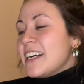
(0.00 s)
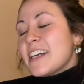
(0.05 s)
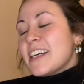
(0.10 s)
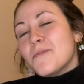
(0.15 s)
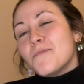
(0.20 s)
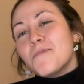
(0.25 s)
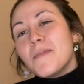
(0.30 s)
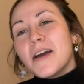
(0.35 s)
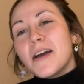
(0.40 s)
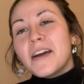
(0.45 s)

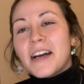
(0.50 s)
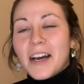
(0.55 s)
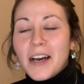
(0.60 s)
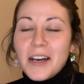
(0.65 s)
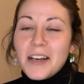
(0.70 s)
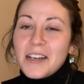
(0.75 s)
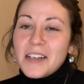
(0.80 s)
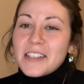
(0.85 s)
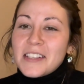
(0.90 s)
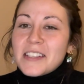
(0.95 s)

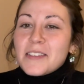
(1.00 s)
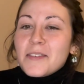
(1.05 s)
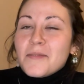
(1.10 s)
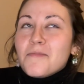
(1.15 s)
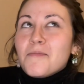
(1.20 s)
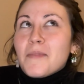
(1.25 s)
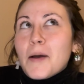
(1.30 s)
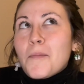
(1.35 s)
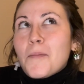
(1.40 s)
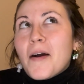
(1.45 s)

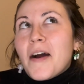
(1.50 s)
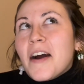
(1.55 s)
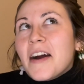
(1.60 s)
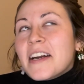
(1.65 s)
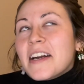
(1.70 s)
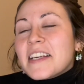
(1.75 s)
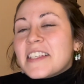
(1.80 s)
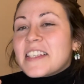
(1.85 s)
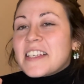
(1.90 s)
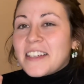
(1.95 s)
my
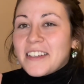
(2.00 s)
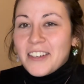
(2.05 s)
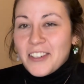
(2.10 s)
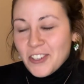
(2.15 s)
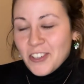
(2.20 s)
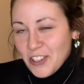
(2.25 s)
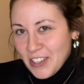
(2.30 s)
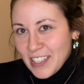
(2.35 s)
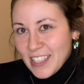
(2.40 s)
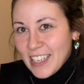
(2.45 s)
party
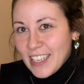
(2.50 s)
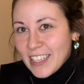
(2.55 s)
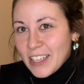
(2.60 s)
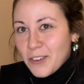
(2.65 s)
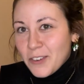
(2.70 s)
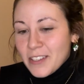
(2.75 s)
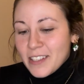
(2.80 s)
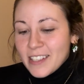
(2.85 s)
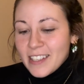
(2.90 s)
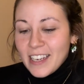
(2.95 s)
signature scent, I
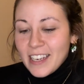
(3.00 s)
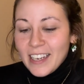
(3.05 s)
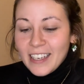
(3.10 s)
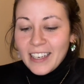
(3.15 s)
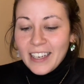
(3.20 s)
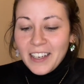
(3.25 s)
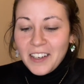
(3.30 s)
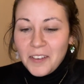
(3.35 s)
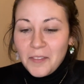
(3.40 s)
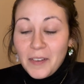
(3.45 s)
would say.
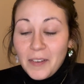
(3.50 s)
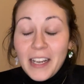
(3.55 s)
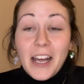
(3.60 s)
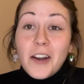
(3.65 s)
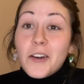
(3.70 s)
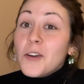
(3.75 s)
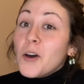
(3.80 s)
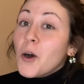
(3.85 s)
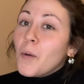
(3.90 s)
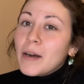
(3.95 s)
And I
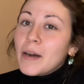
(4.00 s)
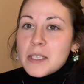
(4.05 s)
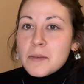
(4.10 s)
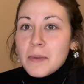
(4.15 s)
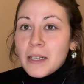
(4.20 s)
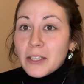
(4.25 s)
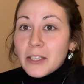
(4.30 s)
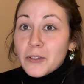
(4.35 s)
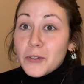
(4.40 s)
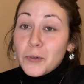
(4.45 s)
know I
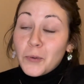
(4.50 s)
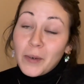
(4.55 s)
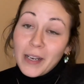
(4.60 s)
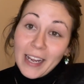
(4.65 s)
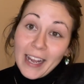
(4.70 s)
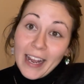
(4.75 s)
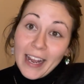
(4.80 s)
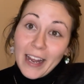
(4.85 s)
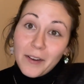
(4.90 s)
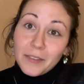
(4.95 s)
smell good when I
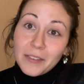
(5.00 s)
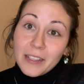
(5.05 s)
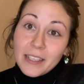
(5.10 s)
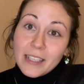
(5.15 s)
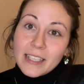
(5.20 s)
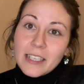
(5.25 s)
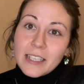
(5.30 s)
have this,